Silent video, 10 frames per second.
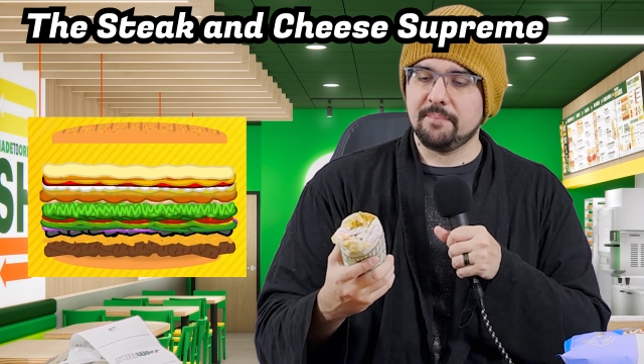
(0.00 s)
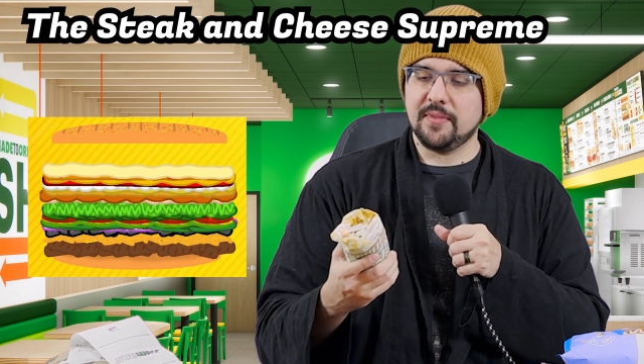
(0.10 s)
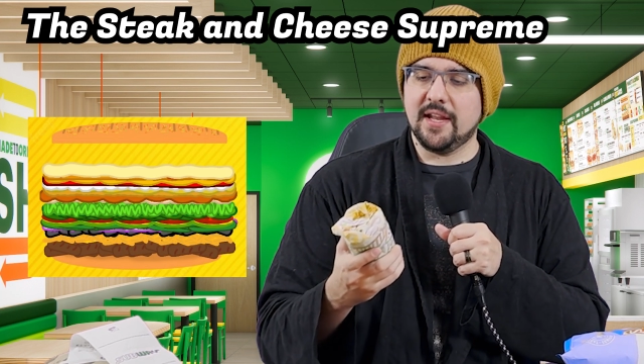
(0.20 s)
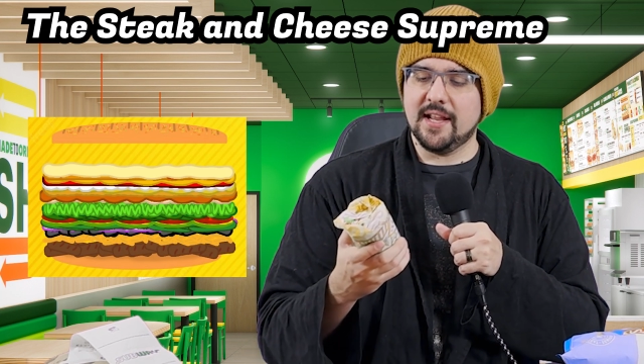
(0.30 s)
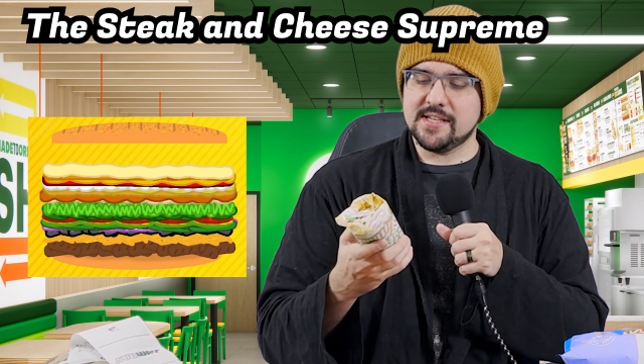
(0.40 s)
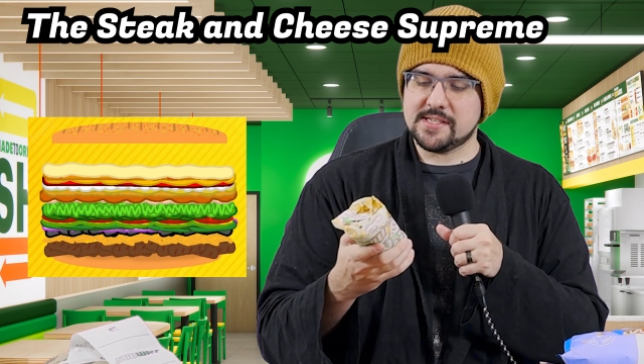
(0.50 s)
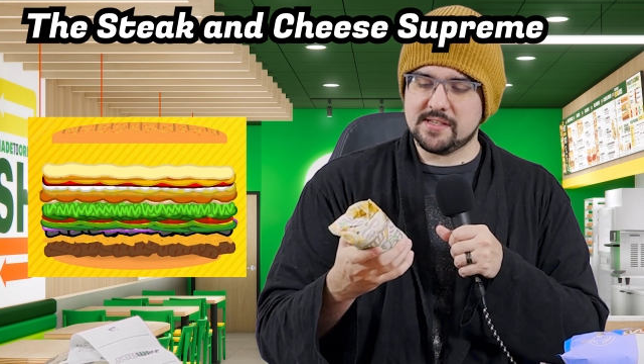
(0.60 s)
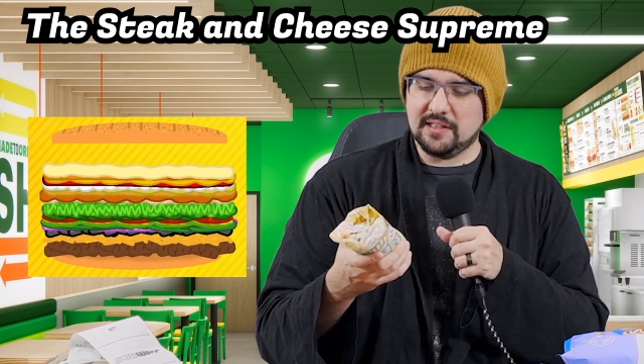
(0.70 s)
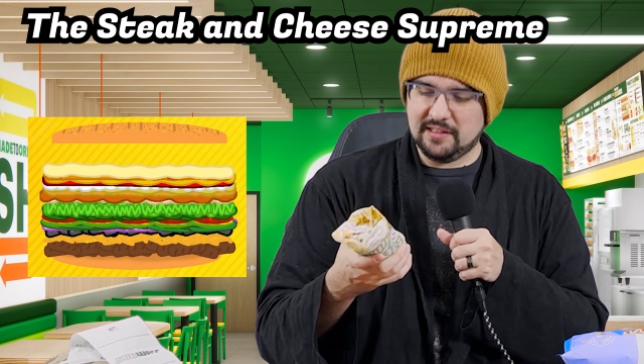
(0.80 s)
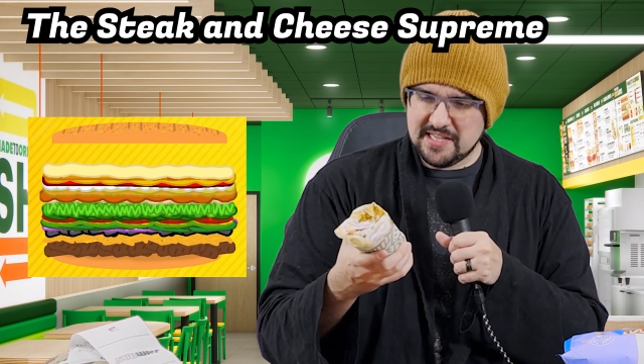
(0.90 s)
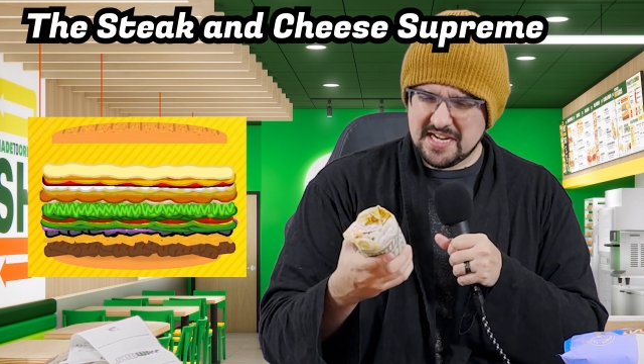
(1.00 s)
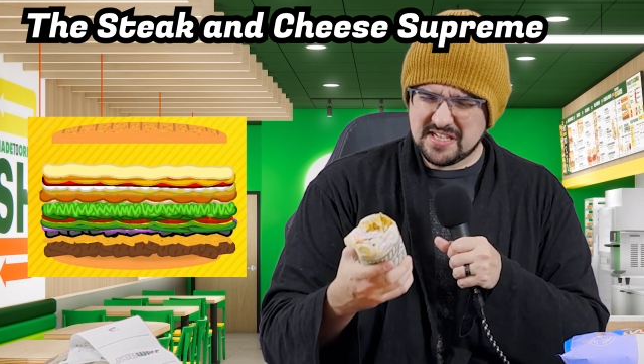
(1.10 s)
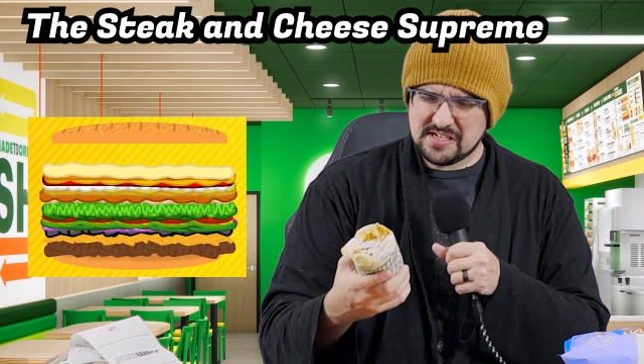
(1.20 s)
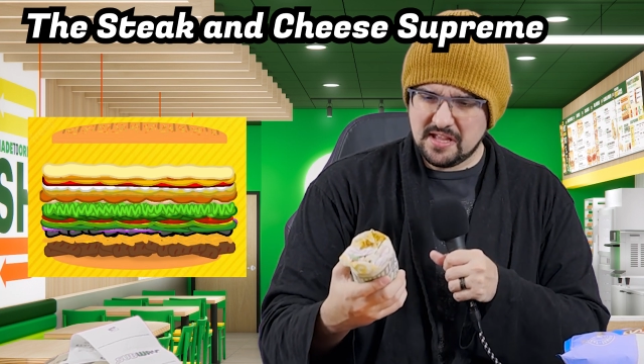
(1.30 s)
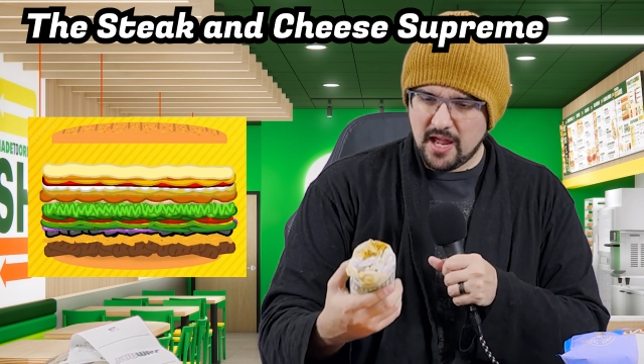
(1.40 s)
It has
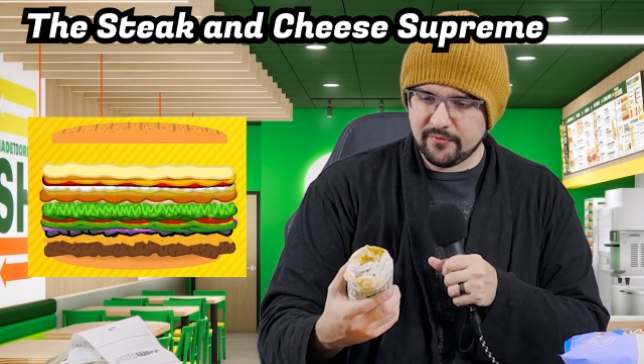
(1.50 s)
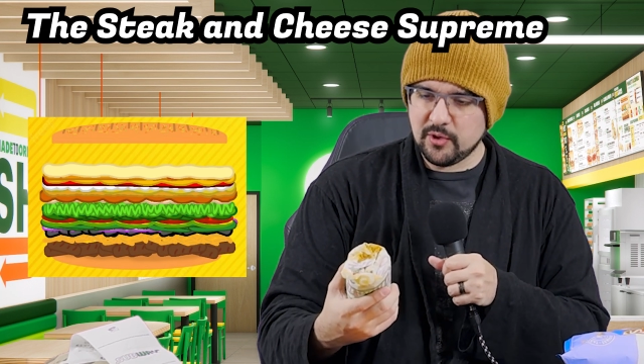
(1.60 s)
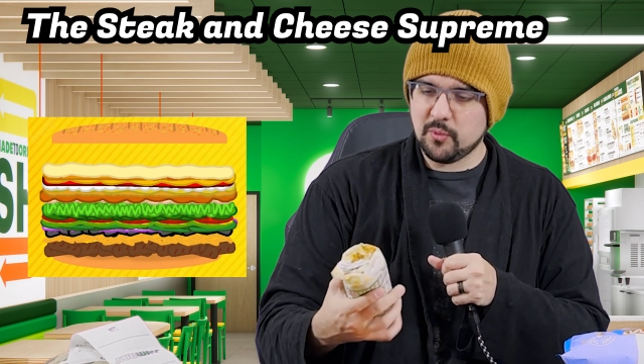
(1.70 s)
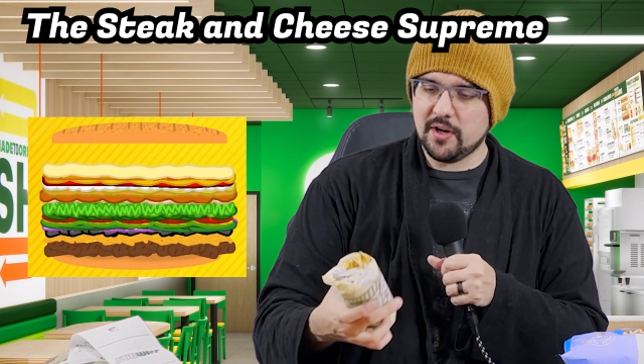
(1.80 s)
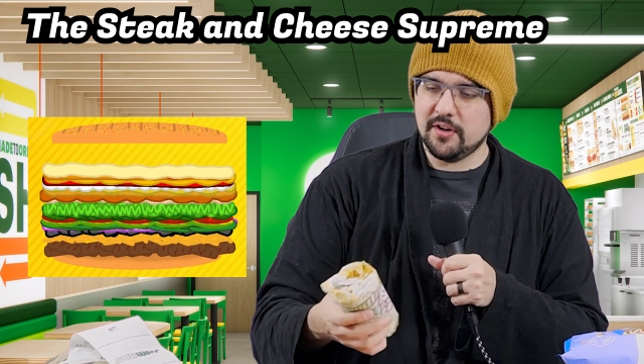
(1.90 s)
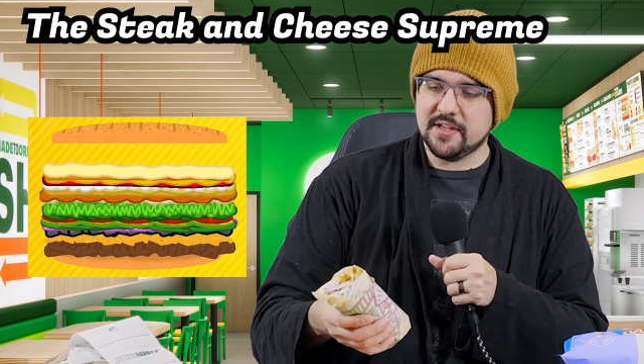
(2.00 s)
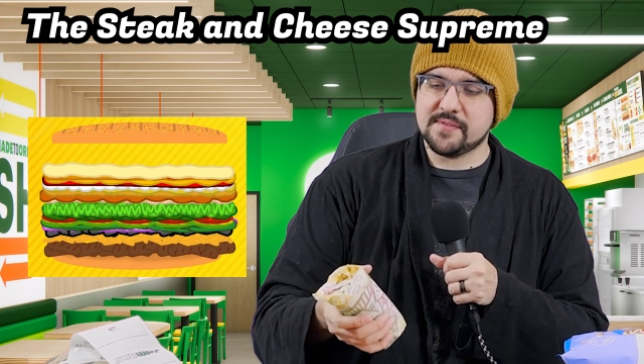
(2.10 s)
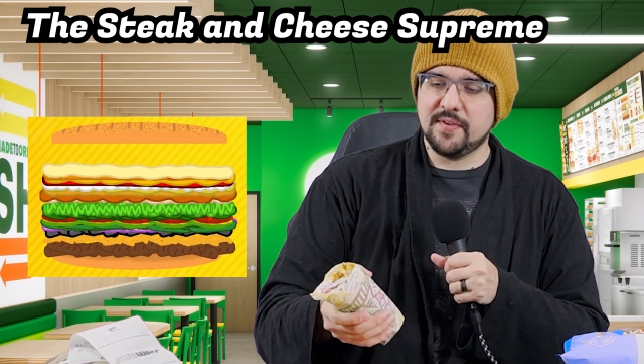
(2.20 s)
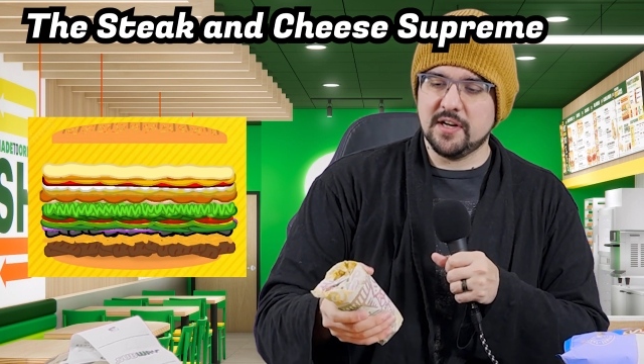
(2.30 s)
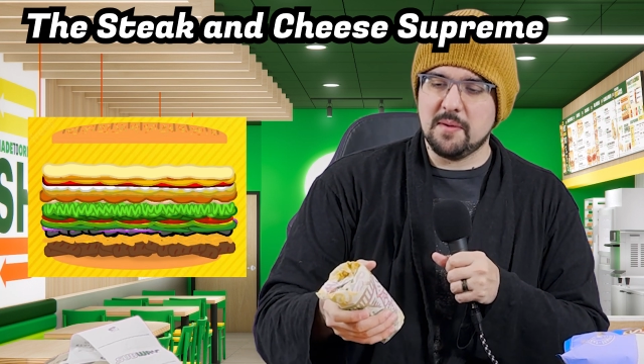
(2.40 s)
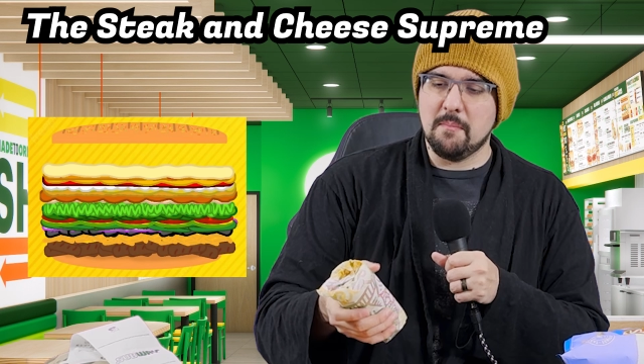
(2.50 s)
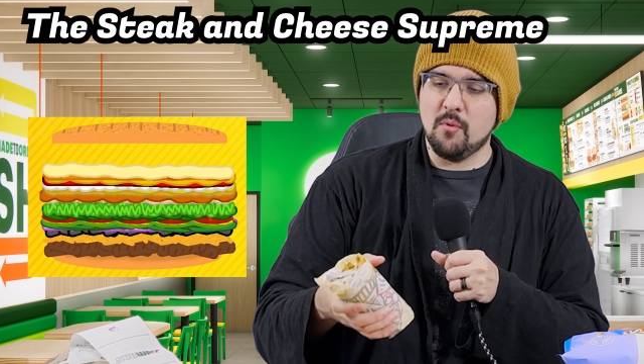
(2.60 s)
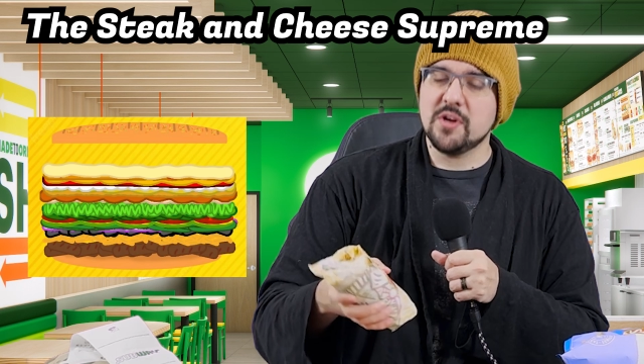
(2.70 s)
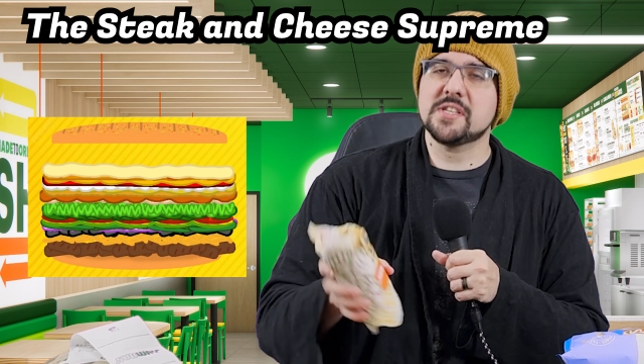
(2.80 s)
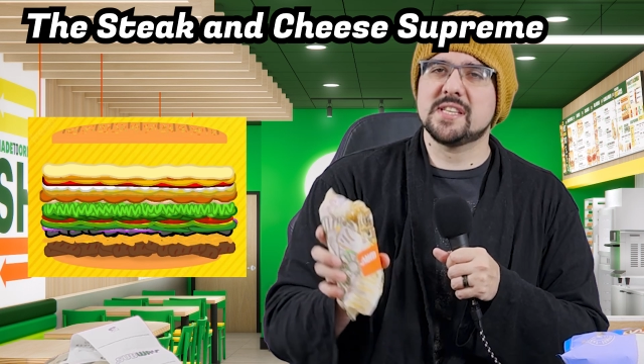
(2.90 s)
leaked everywhere. It's very
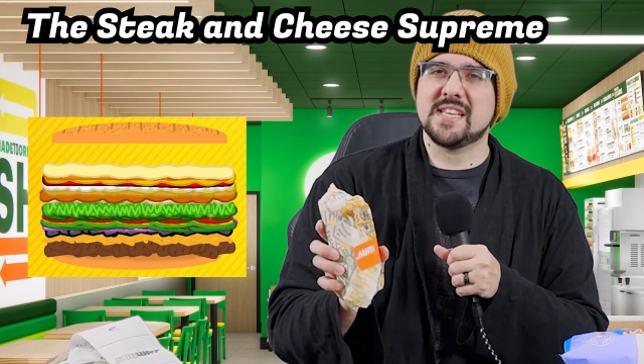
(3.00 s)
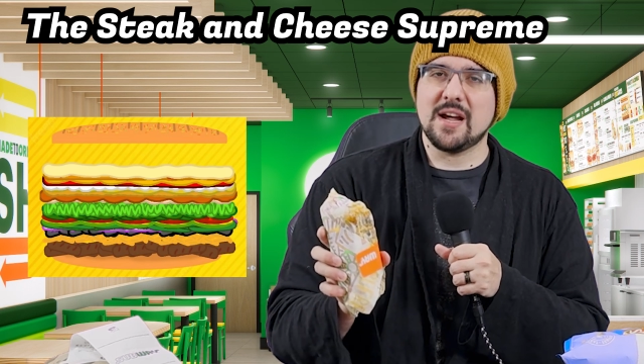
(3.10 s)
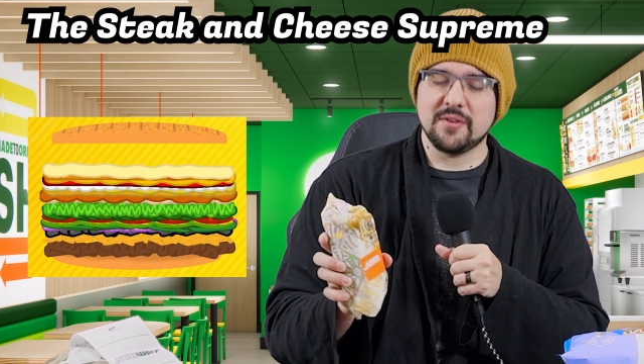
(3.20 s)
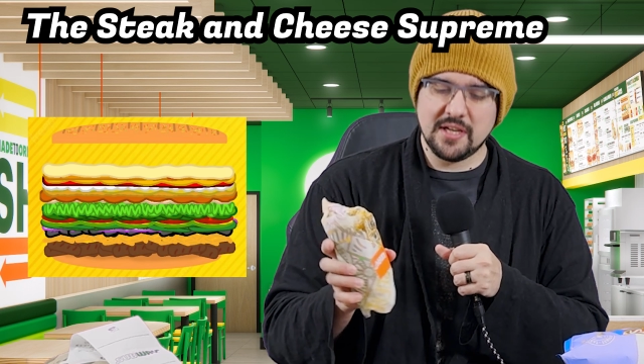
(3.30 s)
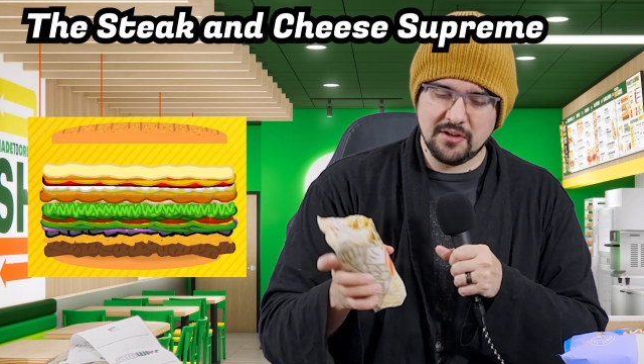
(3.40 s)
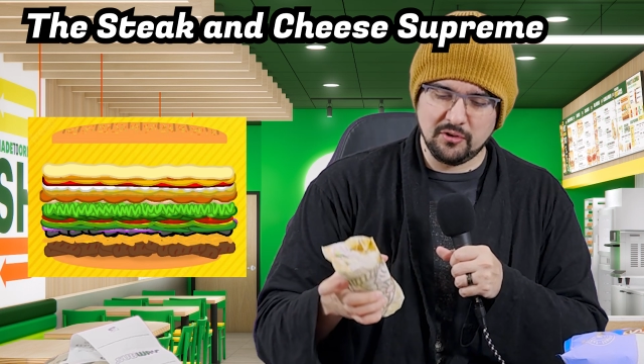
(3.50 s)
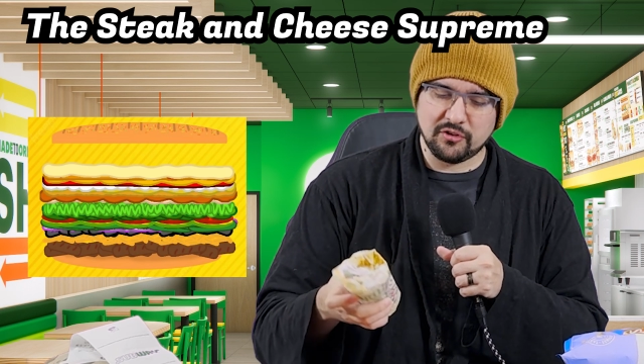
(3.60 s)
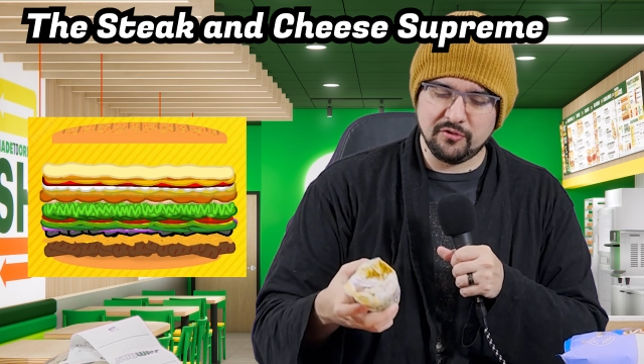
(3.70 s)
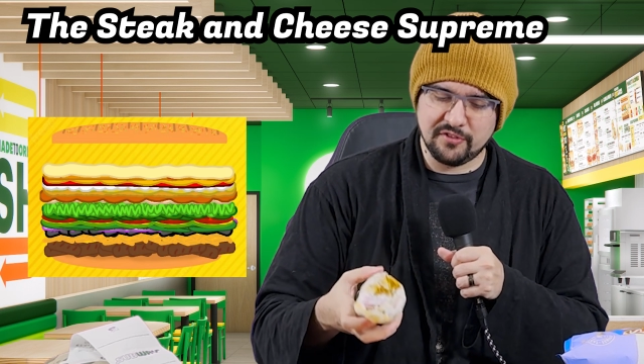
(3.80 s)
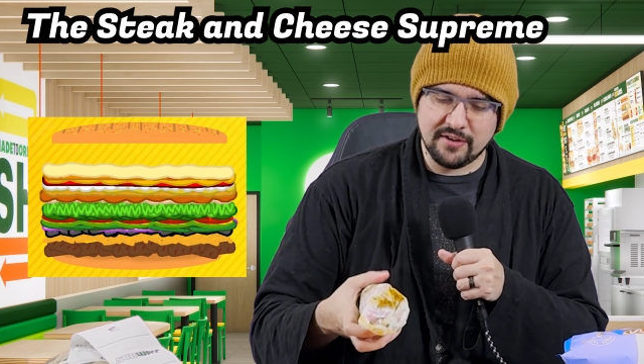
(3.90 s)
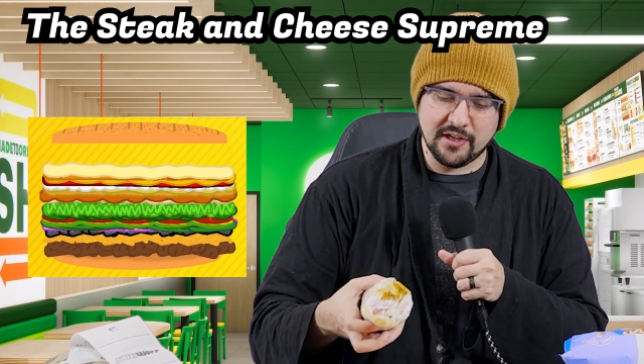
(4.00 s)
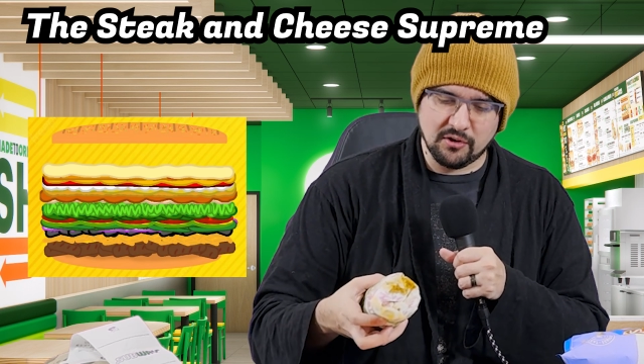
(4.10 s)
moist down here. It looks very